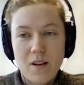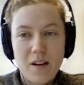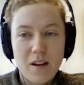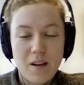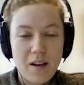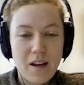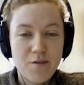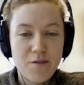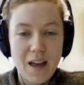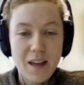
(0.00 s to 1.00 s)

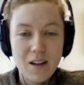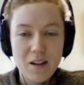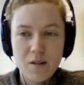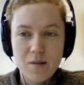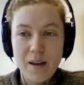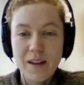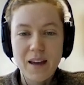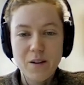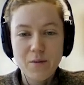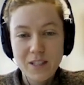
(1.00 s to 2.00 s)
make
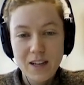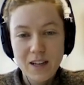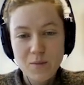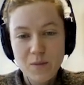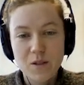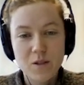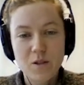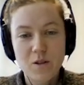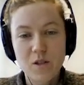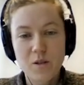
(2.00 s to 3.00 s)
advertisements on
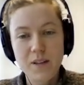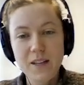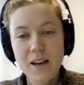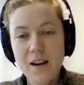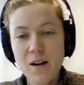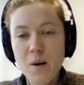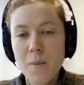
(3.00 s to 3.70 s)
social media